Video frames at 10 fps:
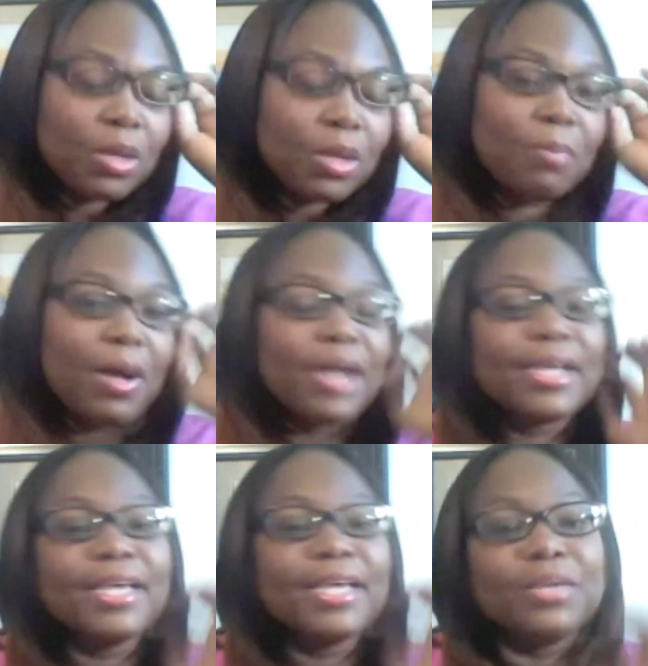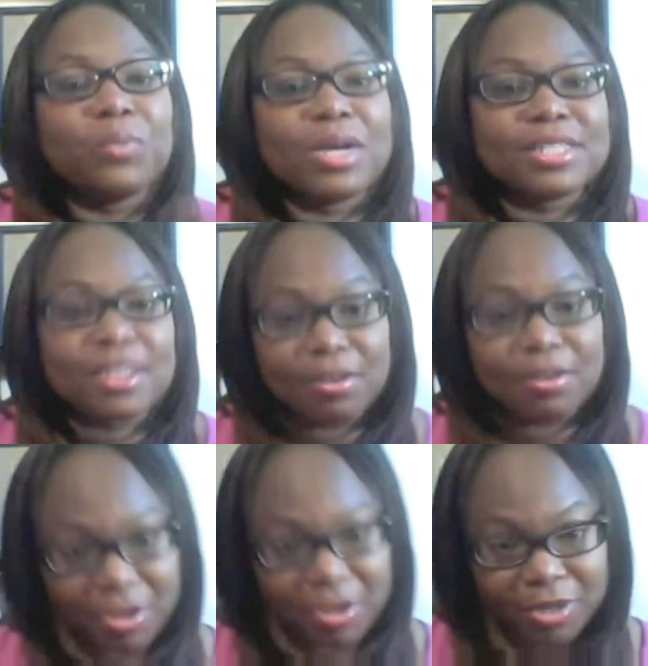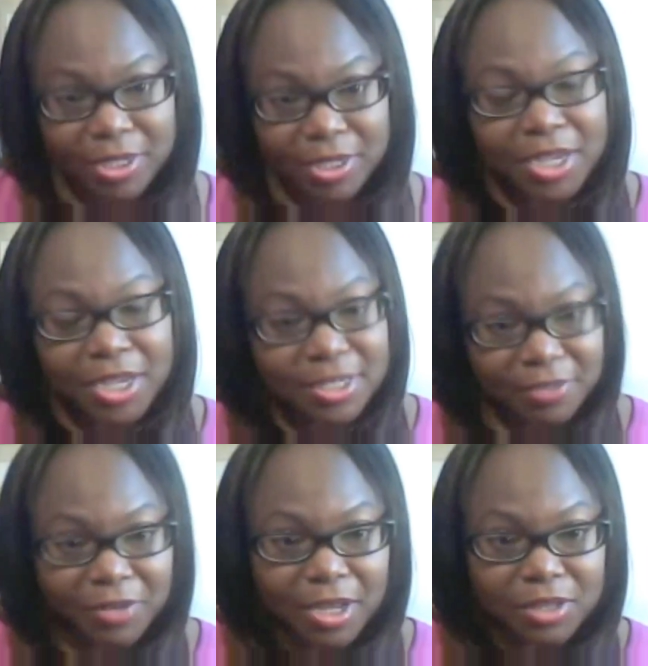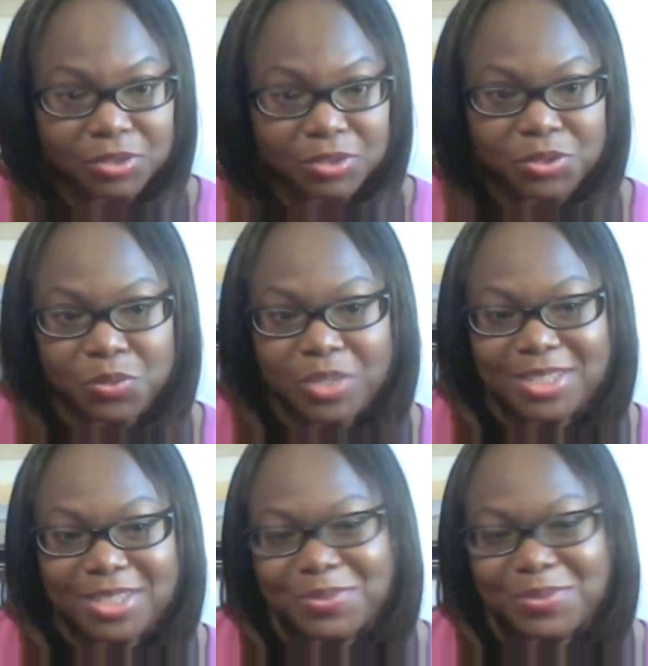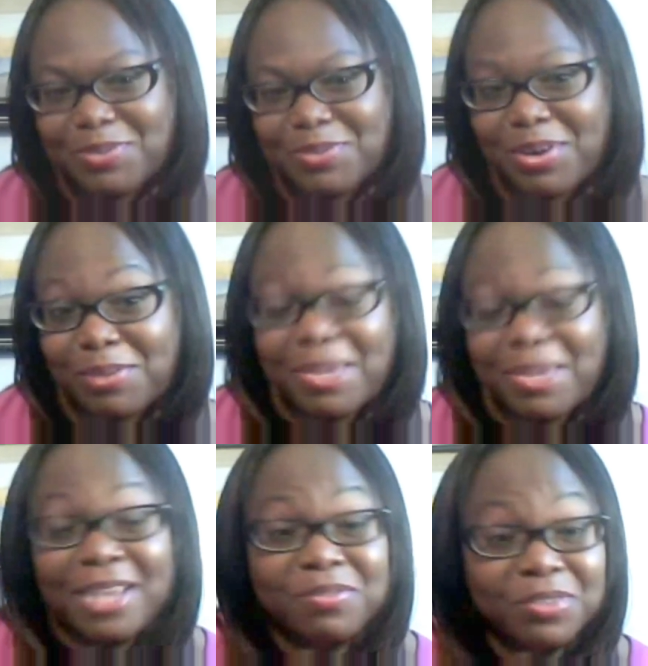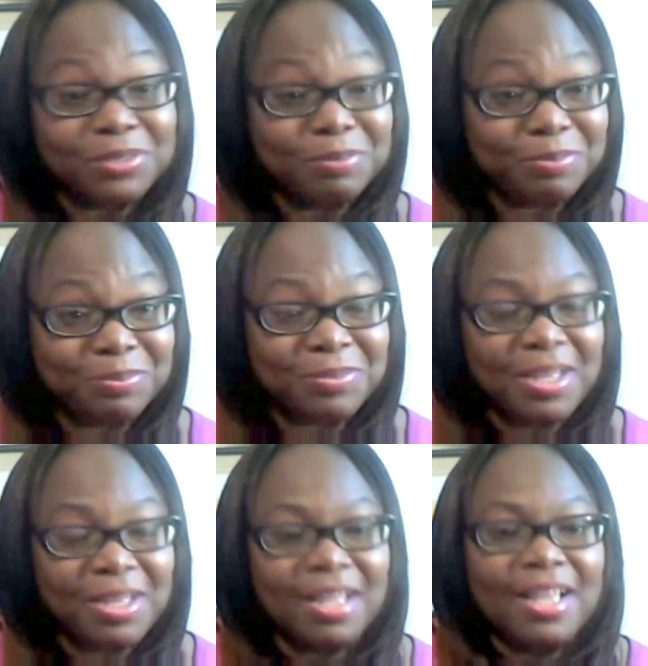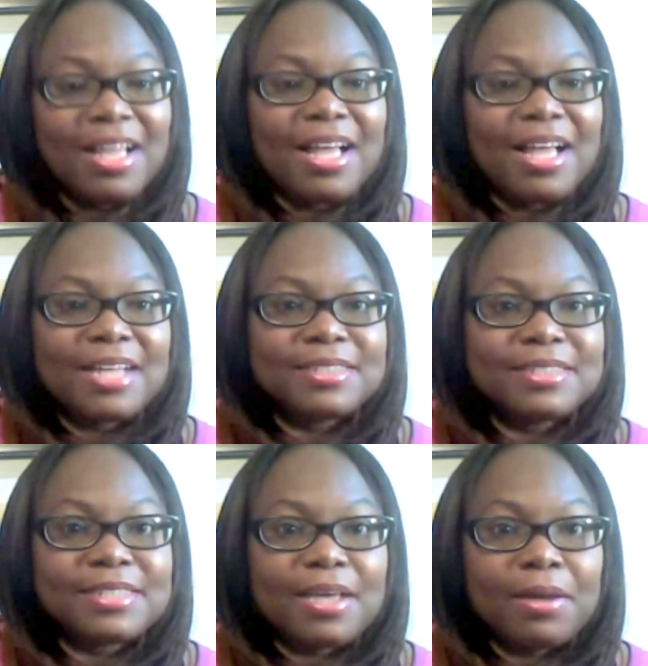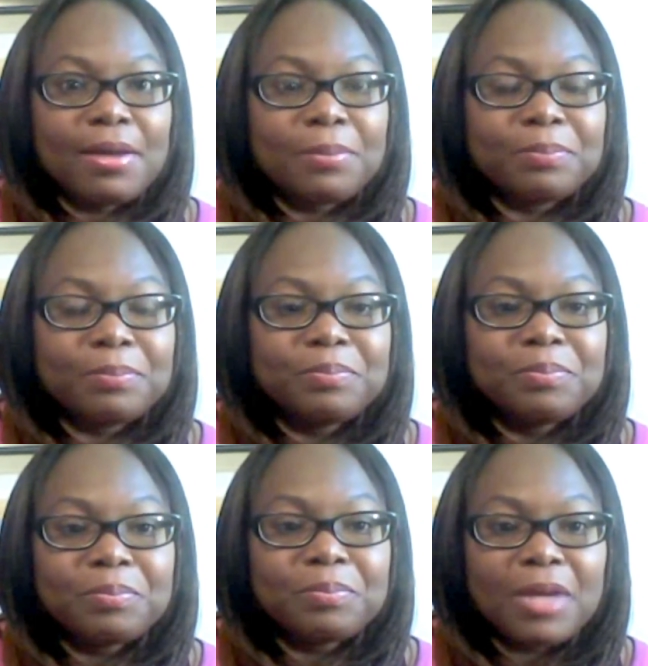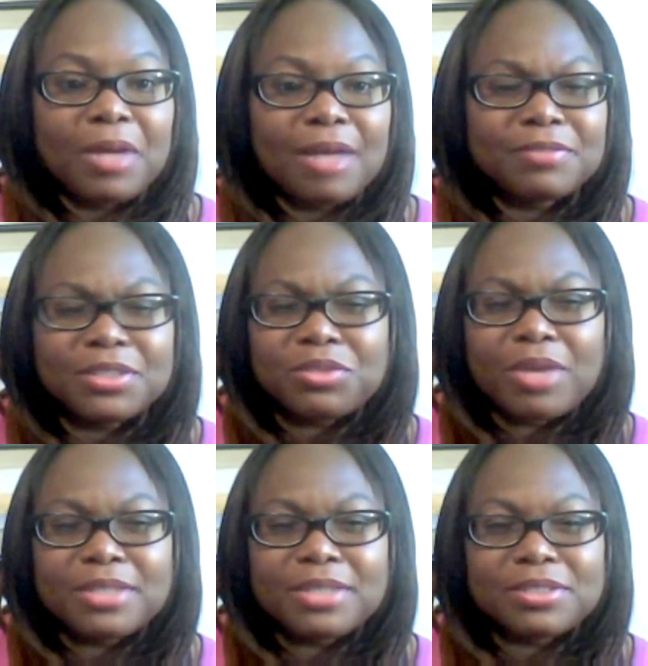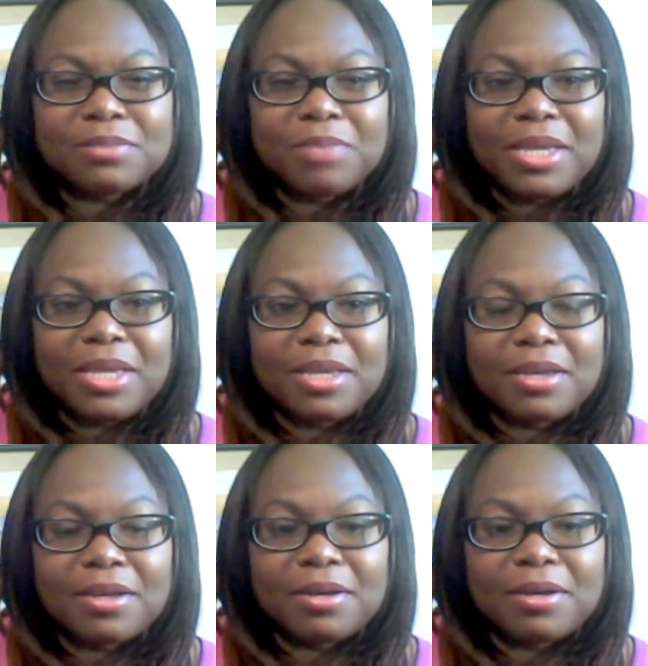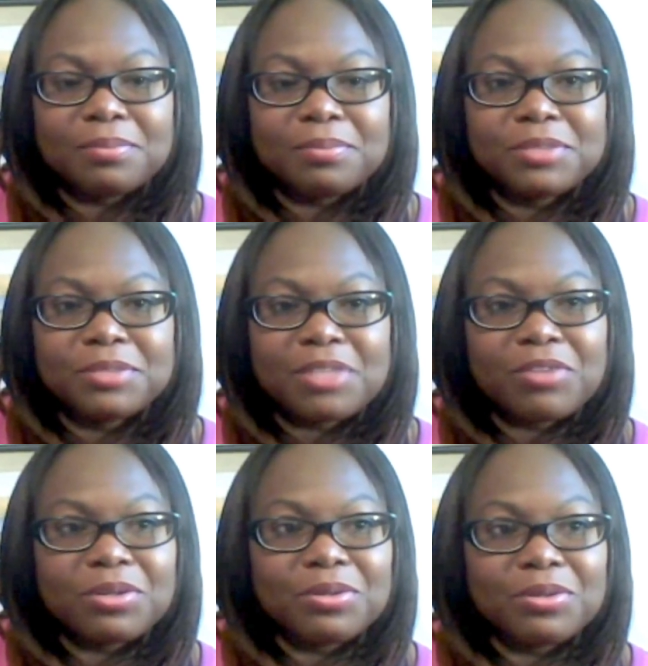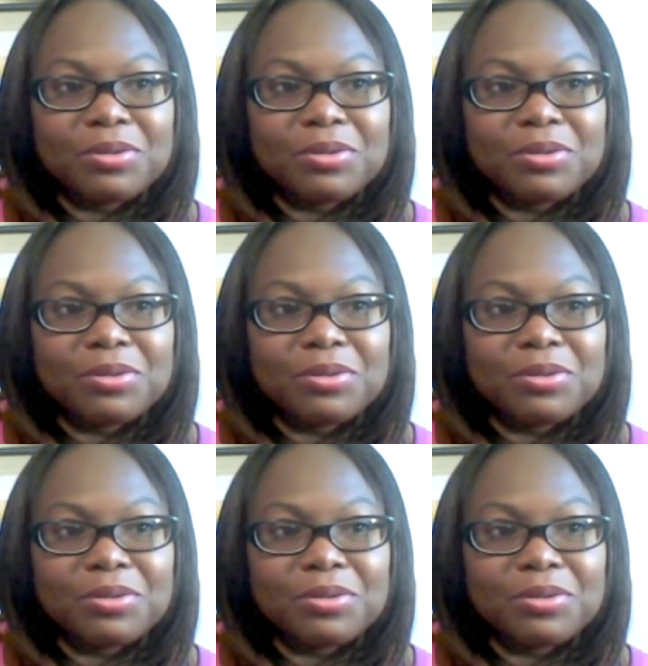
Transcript: But it was a very difficult 2 weeks. It was very painful, and after trying to make several